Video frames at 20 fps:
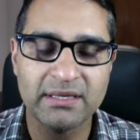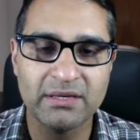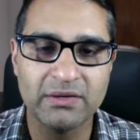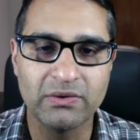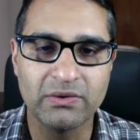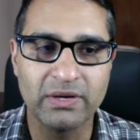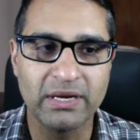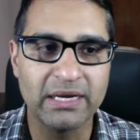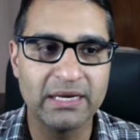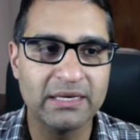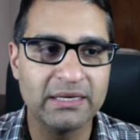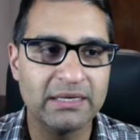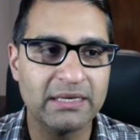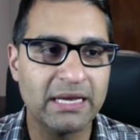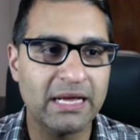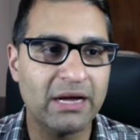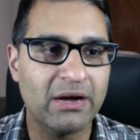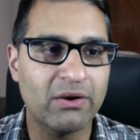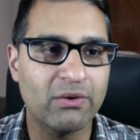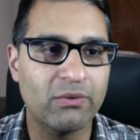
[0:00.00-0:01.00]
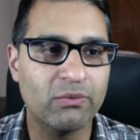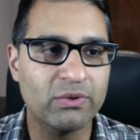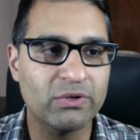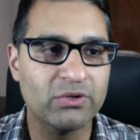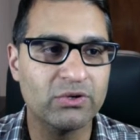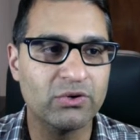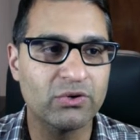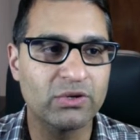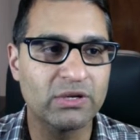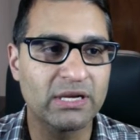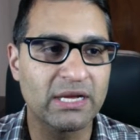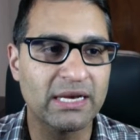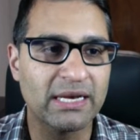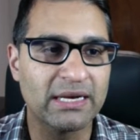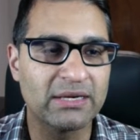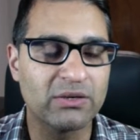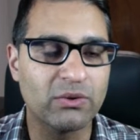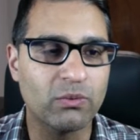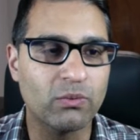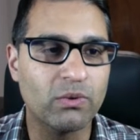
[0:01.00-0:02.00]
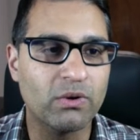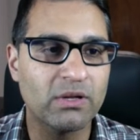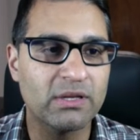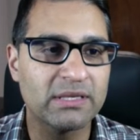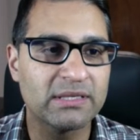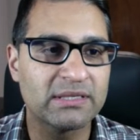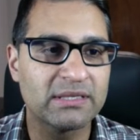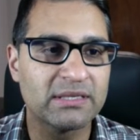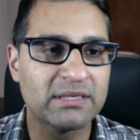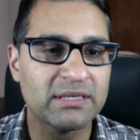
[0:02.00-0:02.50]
Okay. Now, when you go to connect a wallet,